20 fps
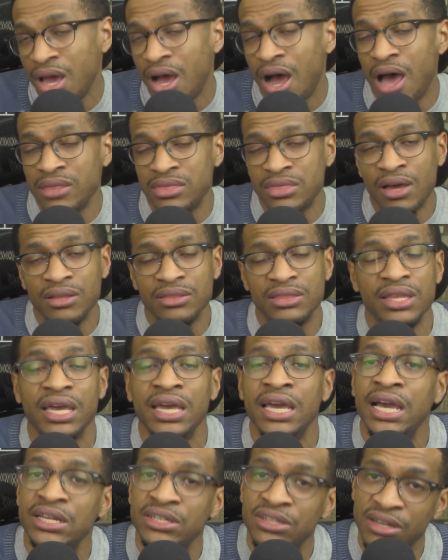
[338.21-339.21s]
I thought they
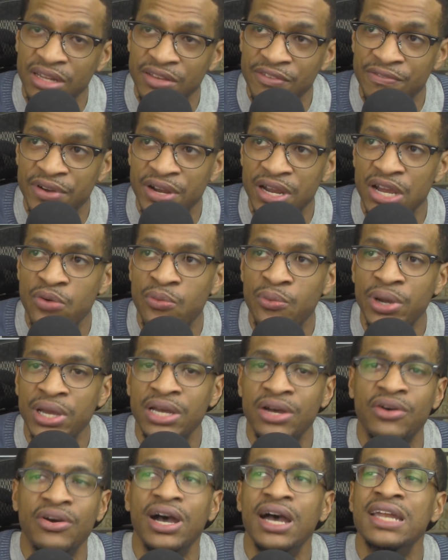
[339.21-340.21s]
handled it very well.